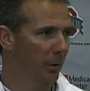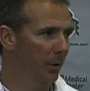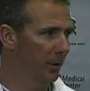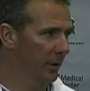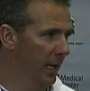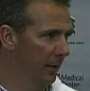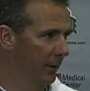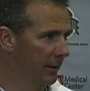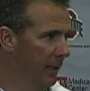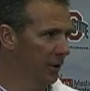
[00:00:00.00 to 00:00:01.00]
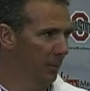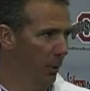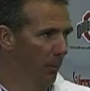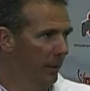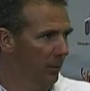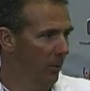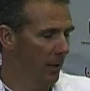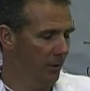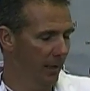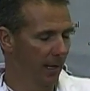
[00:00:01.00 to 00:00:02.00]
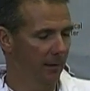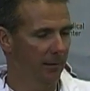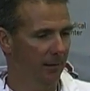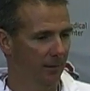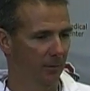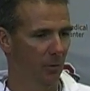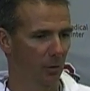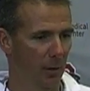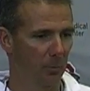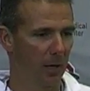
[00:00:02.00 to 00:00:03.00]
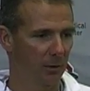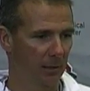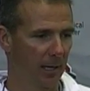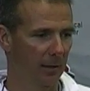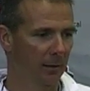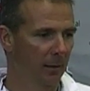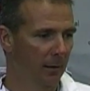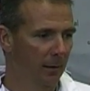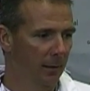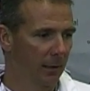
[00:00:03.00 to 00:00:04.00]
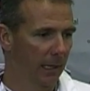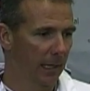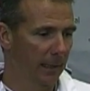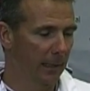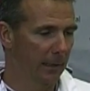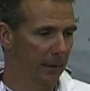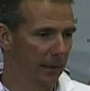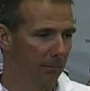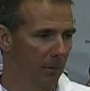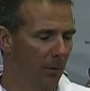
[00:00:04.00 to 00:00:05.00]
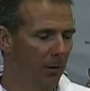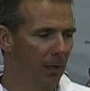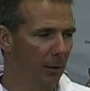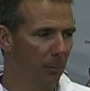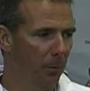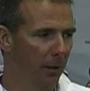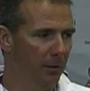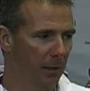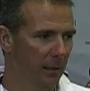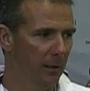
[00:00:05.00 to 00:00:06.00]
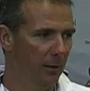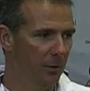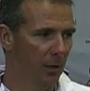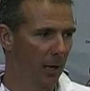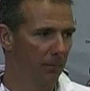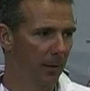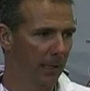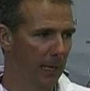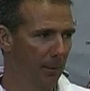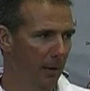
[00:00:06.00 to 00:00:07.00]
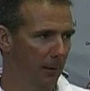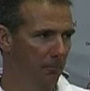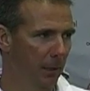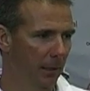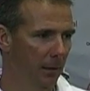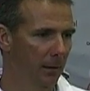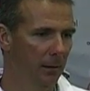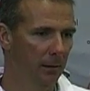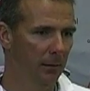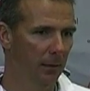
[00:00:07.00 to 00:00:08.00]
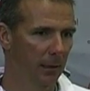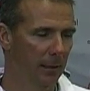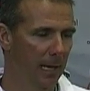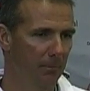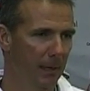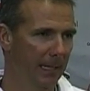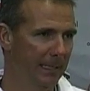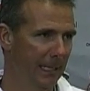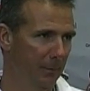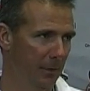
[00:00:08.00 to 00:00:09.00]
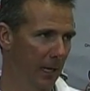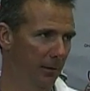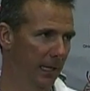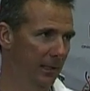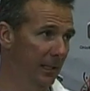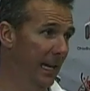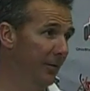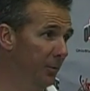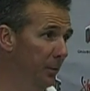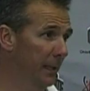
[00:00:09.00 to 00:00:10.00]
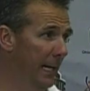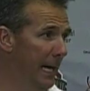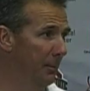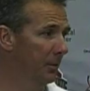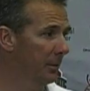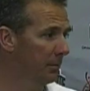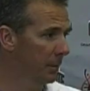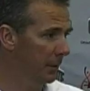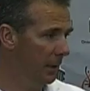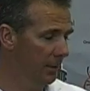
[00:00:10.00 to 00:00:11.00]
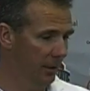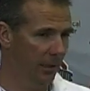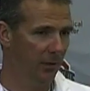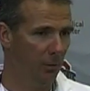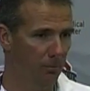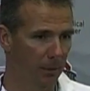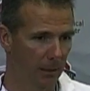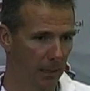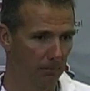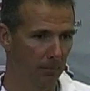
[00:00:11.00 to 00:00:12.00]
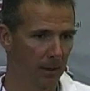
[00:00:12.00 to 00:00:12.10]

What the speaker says: It was kind of a touching moment to watch that, growing up watching that. And then I want to thank our players. They did a good job. They came out, competed. Not many teams nowadays can have spring games because you get so beat up.